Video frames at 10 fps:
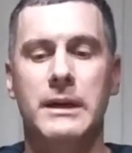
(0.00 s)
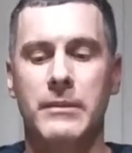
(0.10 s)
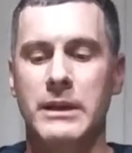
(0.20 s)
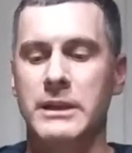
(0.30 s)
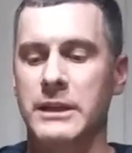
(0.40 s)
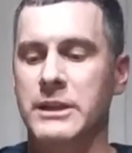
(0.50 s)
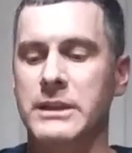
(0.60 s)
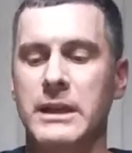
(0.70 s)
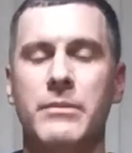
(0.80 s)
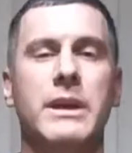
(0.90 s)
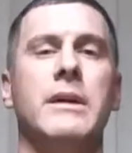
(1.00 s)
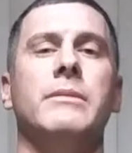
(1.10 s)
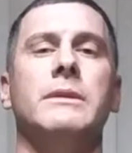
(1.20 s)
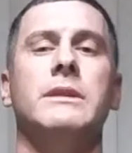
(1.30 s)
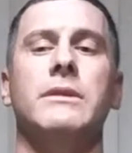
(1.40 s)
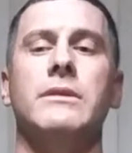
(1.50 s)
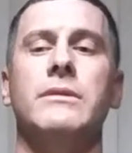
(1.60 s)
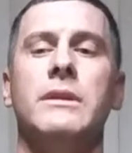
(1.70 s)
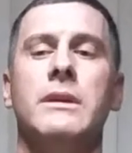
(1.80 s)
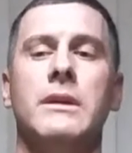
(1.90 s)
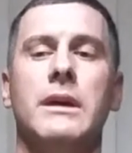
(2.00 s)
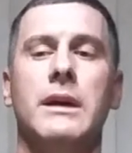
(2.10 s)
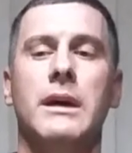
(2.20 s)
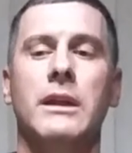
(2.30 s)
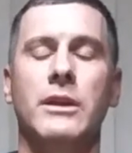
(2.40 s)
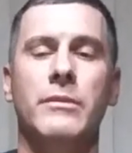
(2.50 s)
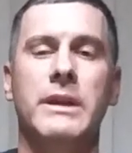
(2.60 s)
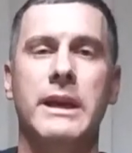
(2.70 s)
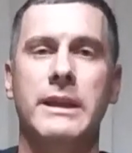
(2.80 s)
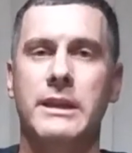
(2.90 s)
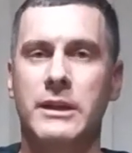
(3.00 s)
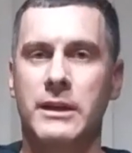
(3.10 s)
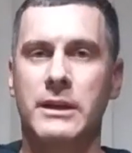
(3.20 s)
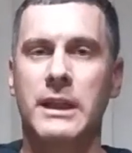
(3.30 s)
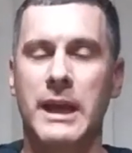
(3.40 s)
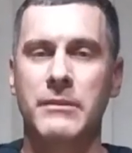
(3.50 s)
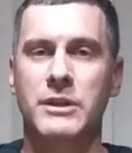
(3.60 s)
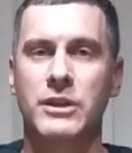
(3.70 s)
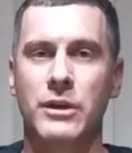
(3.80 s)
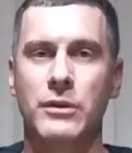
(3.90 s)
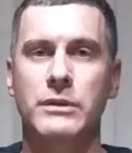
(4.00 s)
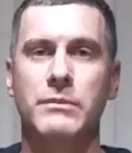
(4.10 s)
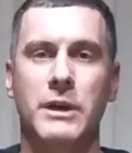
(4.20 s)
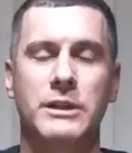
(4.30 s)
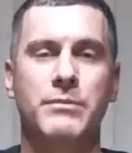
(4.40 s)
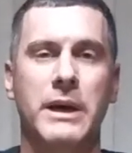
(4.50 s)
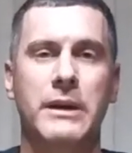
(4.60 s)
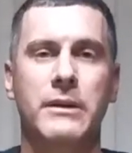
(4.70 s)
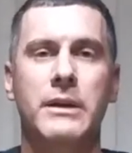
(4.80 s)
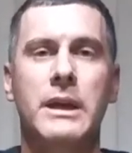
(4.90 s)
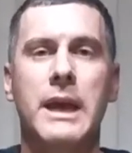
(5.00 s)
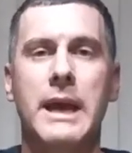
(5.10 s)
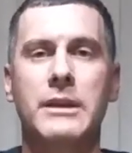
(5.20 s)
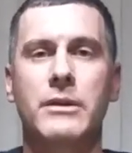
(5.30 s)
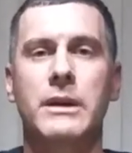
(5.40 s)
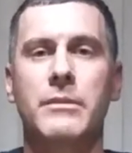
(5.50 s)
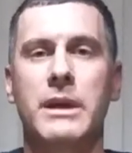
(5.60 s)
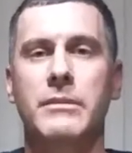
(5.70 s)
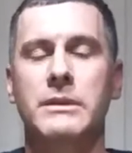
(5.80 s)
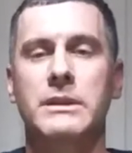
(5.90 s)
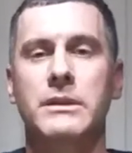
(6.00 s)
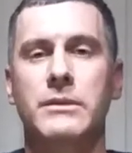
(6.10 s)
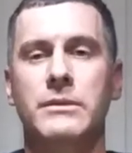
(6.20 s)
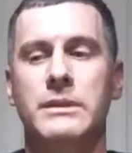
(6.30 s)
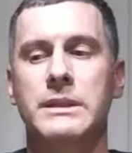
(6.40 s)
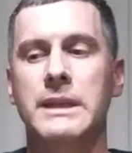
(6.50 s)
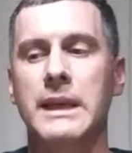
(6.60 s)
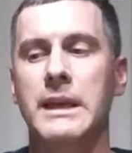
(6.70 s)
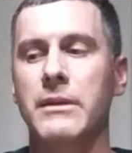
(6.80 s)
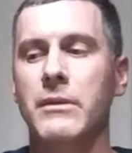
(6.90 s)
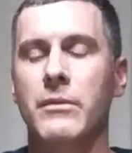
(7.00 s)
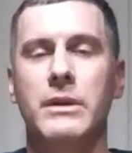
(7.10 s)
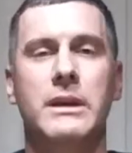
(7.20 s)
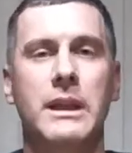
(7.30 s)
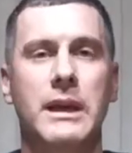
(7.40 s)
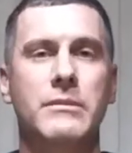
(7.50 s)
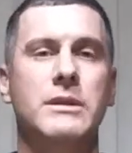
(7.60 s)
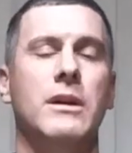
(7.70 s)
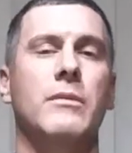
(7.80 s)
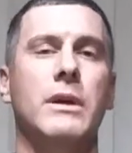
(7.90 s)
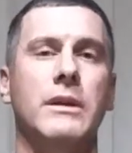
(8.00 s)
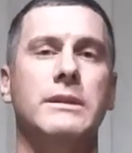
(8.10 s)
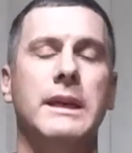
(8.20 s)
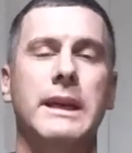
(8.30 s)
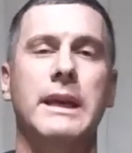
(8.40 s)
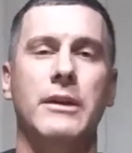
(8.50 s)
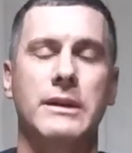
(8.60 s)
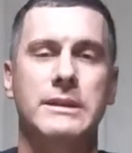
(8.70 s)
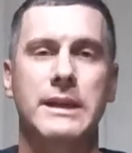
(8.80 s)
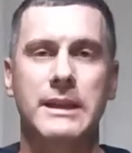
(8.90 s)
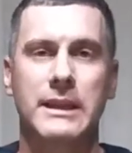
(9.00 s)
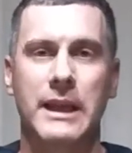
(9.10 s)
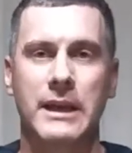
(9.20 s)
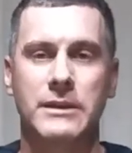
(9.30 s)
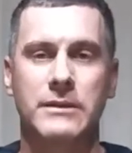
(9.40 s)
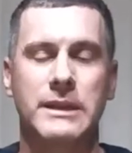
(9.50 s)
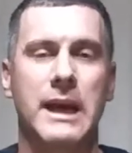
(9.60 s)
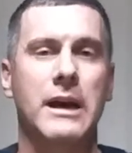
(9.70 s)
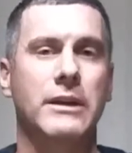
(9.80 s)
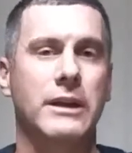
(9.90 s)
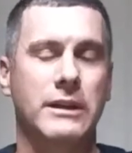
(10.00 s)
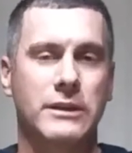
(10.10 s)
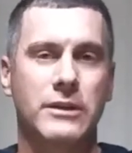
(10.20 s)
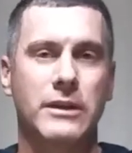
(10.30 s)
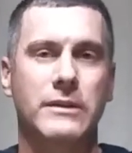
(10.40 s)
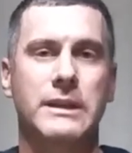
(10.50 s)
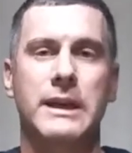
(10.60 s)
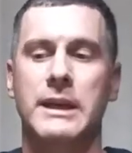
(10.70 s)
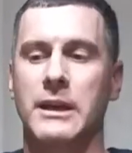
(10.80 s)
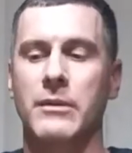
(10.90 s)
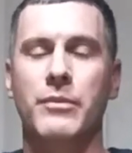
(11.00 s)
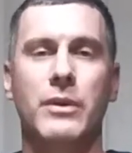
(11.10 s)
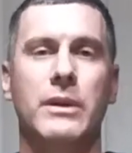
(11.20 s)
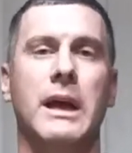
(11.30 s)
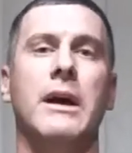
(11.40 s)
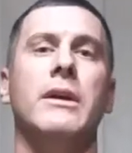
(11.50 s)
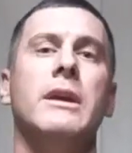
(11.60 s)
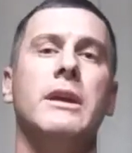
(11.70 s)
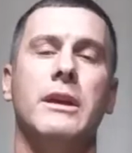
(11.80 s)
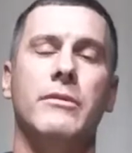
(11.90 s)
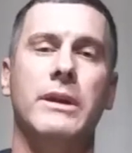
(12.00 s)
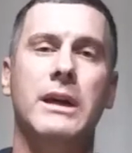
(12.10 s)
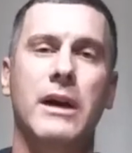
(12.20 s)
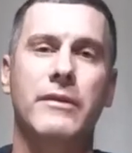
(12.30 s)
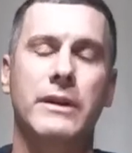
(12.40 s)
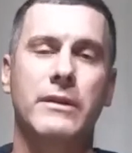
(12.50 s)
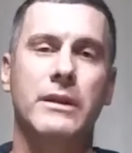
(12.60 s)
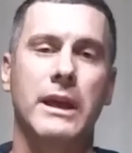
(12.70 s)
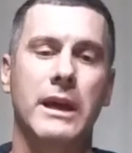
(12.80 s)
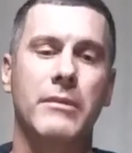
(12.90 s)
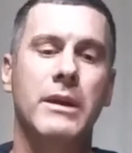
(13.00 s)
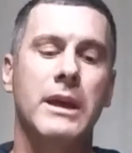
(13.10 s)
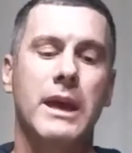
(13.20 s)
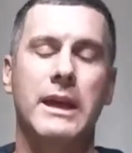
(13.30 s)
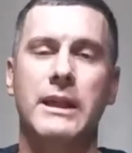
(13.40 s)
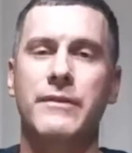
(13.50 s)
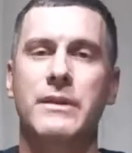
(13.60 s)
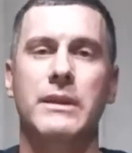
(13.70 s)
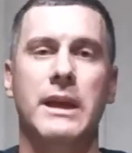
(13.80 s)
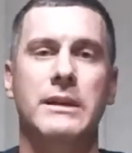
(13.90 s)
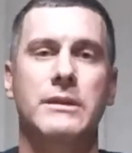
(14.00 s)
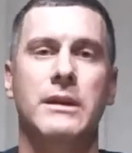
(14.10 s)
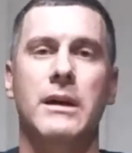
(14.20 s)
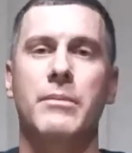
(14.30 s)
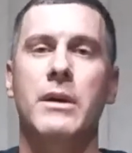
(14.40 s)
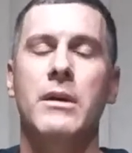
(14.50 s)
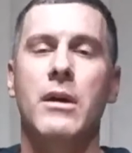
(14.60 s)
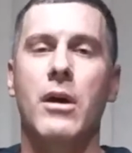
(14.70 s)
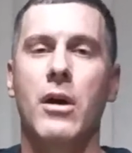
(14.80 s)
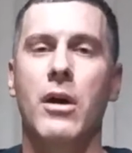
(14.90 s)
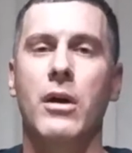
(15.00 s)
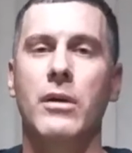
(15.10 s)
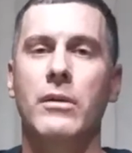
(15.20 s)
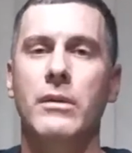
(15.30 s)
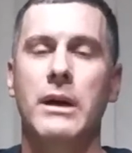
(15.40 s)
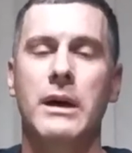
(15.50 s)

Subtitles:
It's just going to be able to illuminate the clam shows much better, and you're going to be able to see where the clams are while you're digging. You can set the lantern down, you can do your dig, you can pull it out, you can recover your clam and lift your lantern up, all